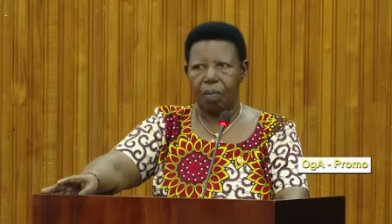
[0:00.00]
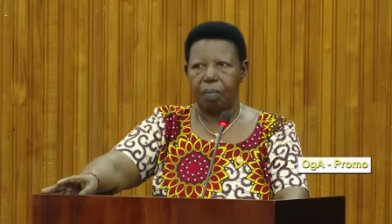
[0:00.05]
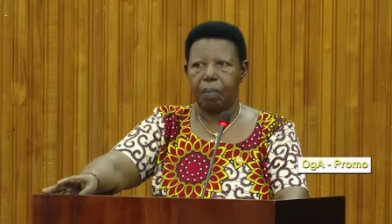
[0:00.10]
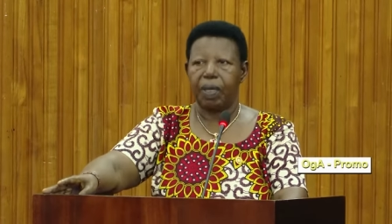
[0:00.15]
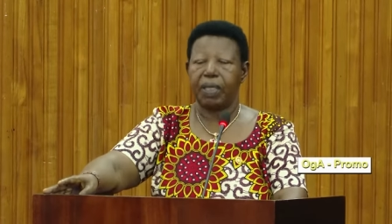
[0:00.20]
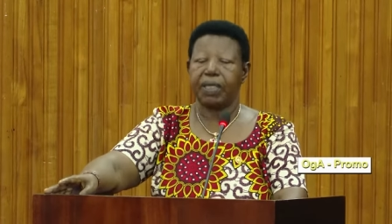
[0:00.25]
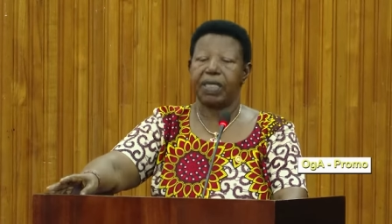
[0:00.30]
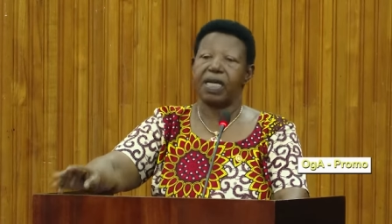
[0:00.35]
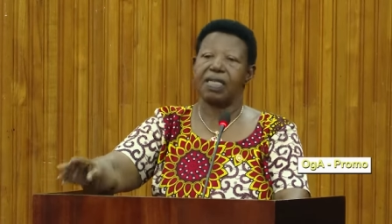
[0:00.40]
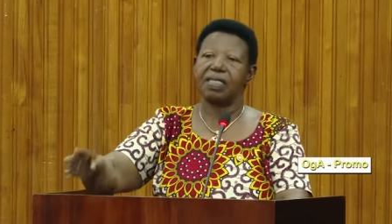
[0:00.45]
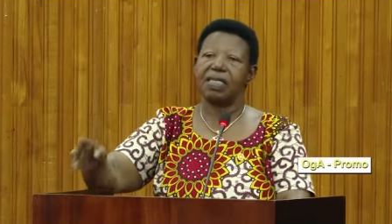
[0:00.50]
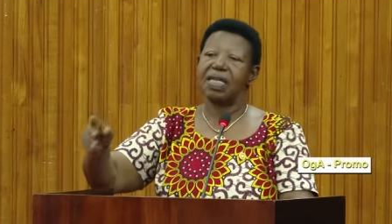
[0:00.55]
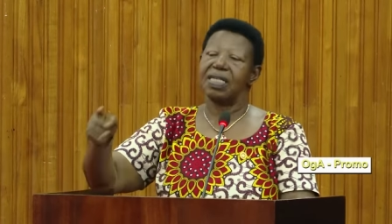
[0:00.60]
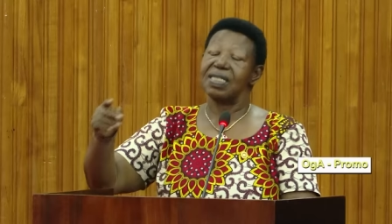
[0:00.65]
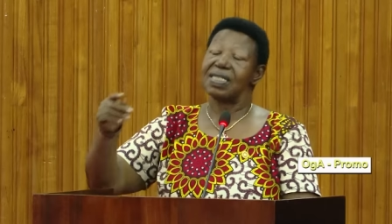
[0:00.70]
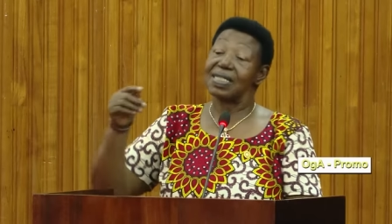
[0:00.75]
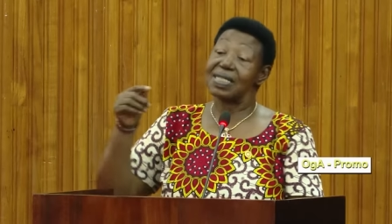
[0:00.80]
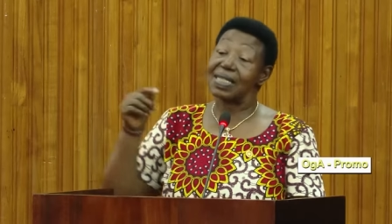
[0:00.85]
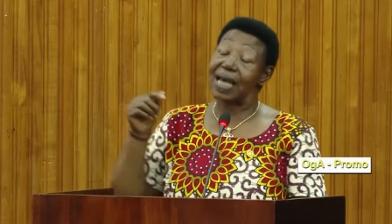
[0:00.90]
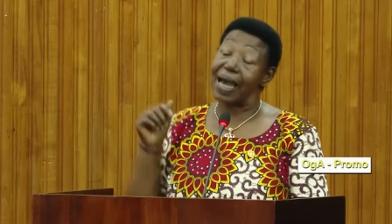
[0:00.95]
But as I
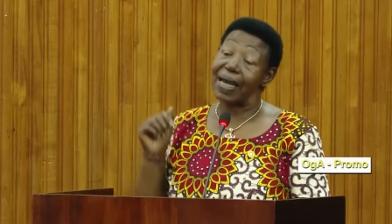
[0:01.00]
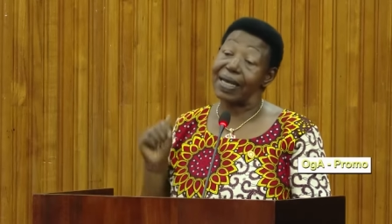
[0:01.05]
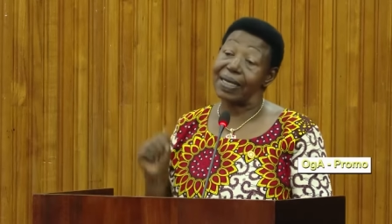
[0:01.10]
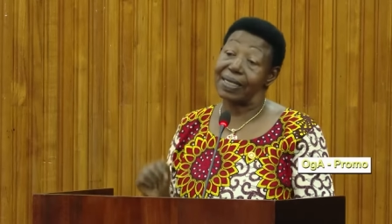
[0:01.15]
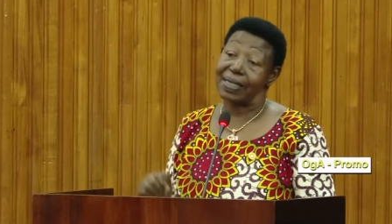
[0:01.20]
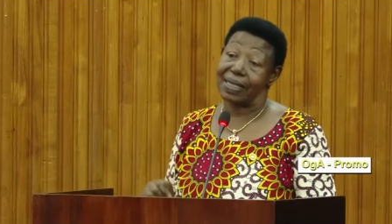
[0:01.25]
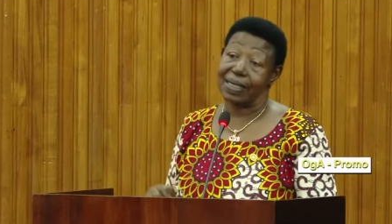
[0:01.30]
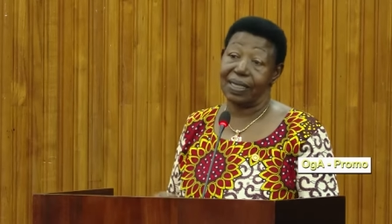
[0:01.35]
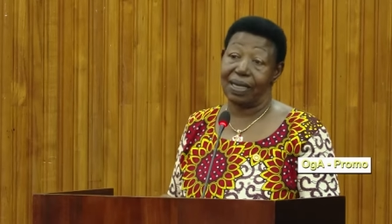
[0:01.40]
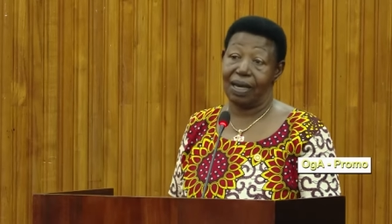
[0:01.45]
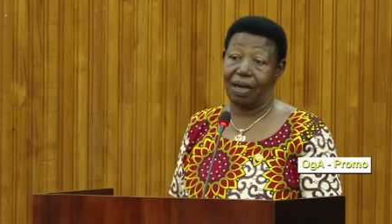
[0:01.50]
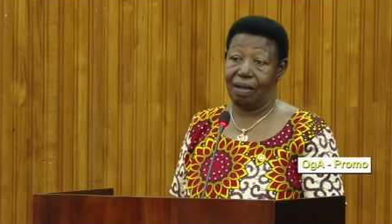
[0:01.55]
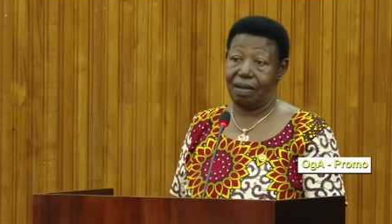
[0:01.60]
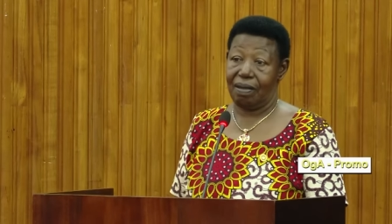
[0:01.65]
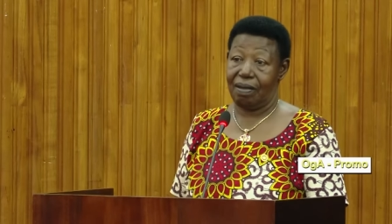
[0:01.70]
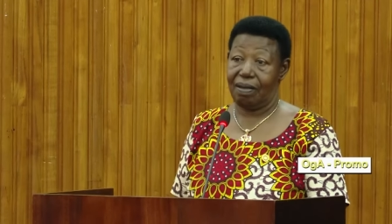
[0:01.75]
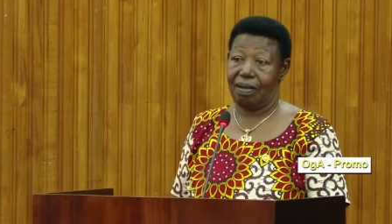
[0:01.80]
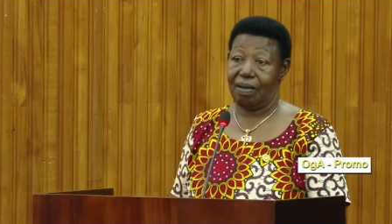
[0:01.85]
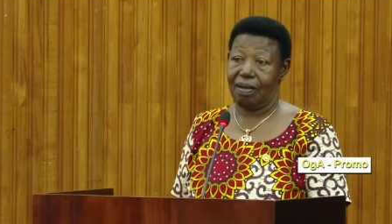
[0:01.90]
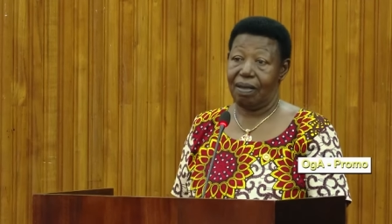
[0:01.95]
stand here,
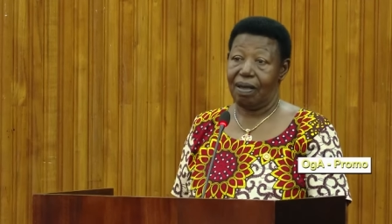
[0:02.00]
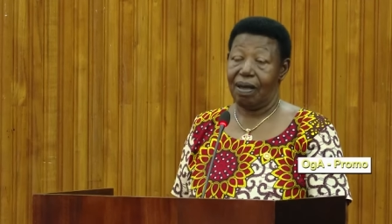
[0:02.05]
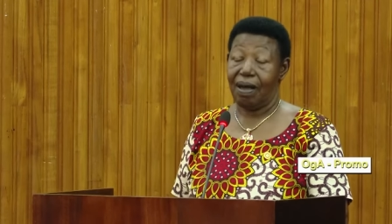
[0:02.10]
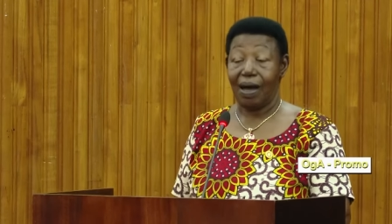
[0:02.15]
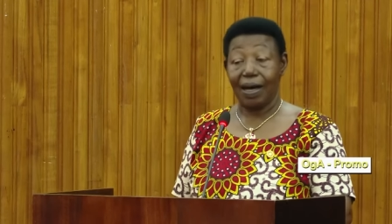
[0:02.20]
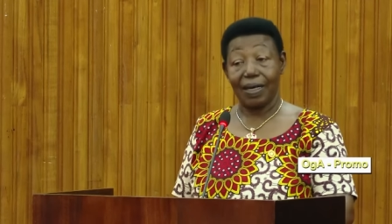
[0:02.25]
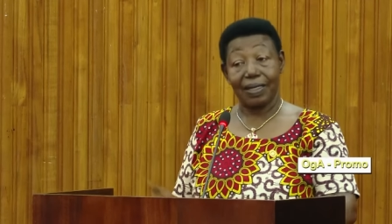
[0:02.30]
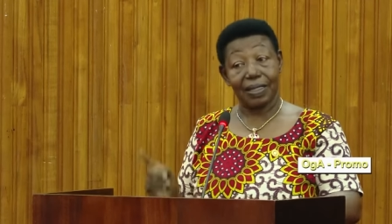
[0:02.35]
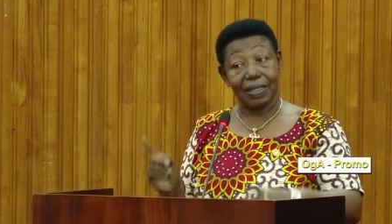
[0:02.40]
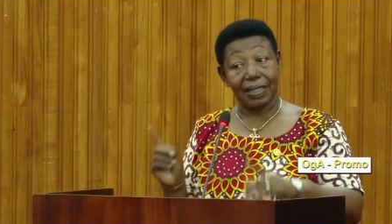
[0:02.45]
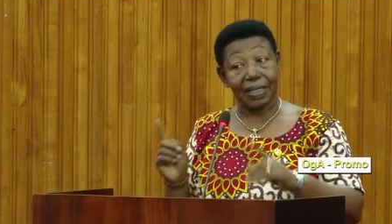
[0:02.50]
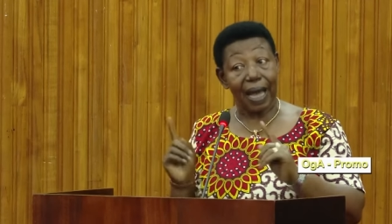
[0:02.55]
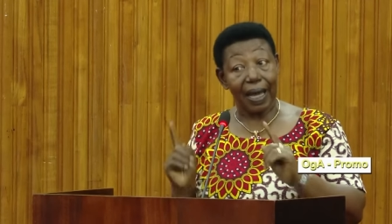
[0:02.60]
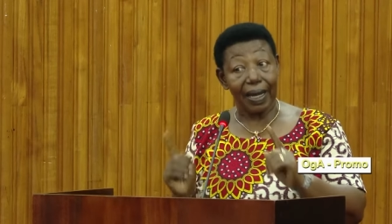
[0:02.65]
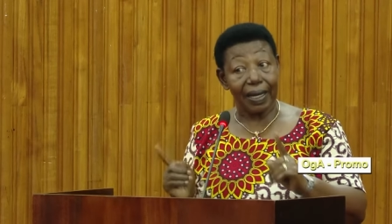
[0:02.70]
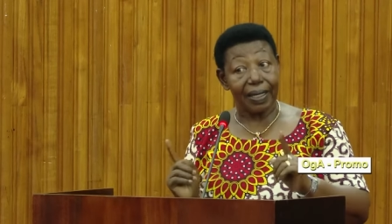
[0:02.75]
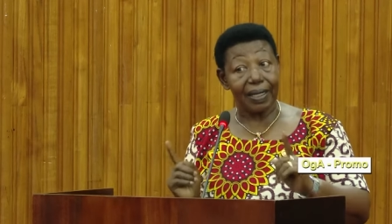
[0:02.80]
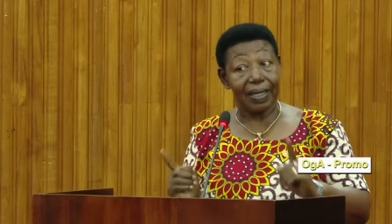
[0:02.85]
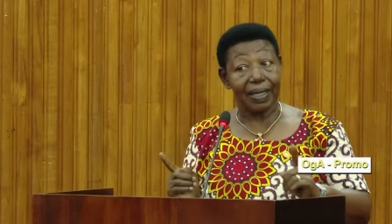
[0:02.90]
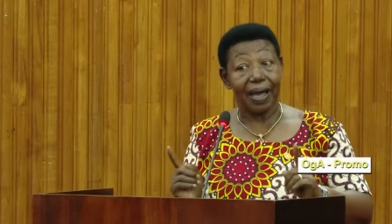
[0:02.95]
I
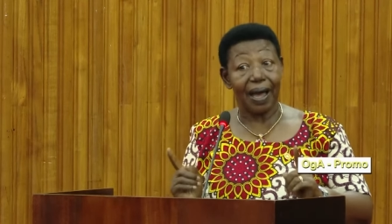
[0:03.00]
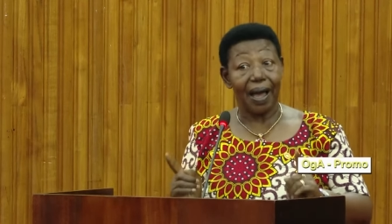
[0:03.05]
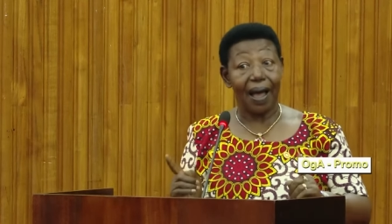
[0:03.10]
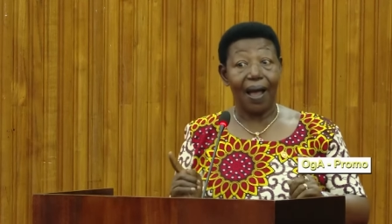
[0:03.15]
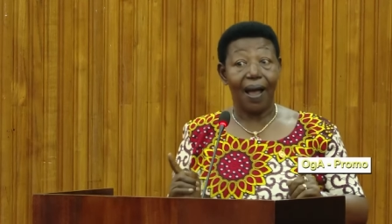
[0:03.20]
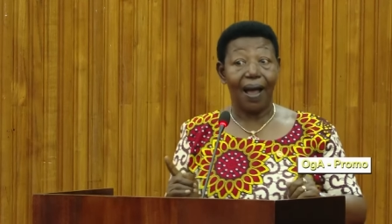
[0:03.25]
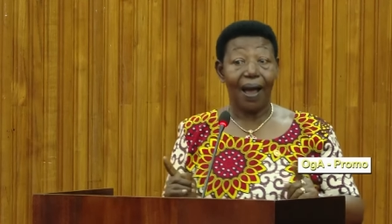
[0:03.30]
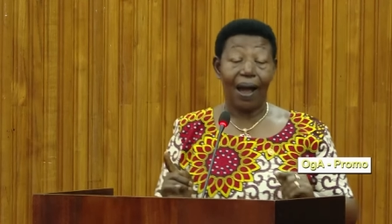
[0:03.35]
stand here